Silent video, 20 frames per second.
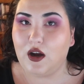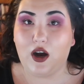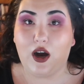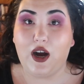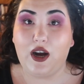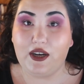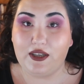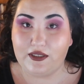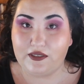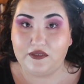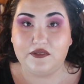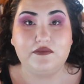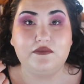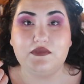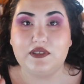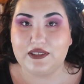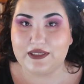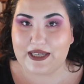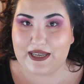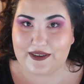on
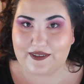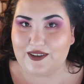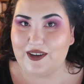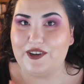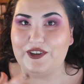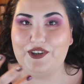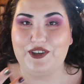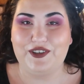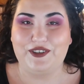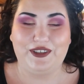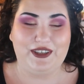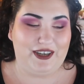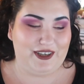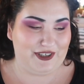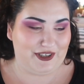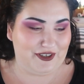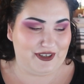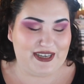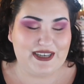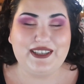skin, on your
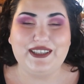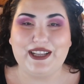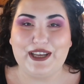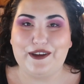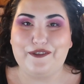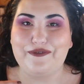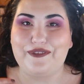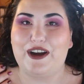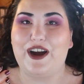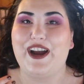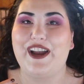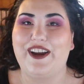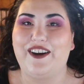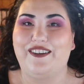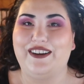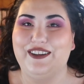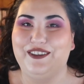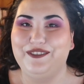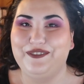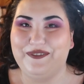on your in-life
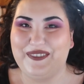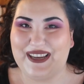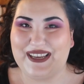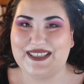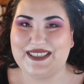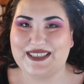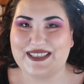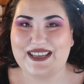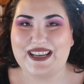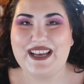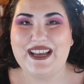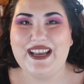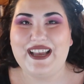IRL face.